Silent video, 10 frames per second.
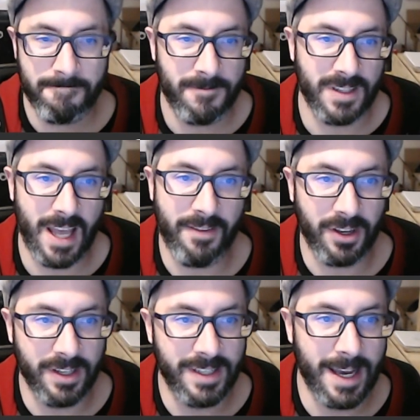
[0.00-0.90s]
have a
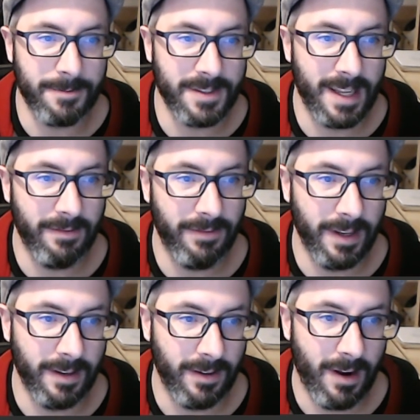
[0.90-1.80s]
good time. Just have
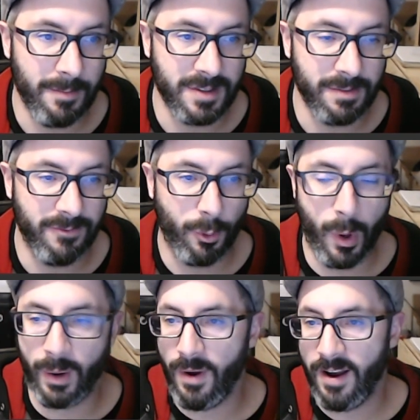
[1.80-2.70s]
fun grabbing some
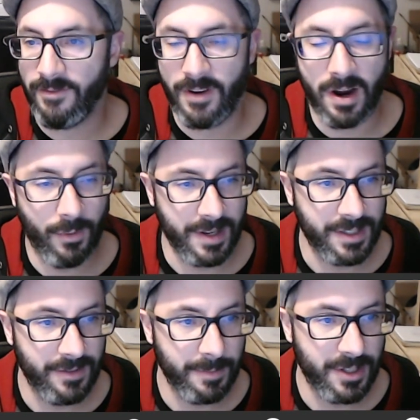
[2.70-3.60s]
quick fire
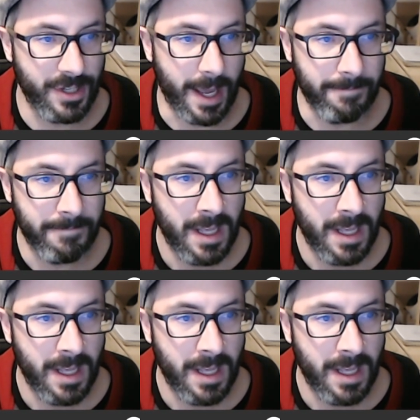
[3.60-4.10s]
questions from the chat.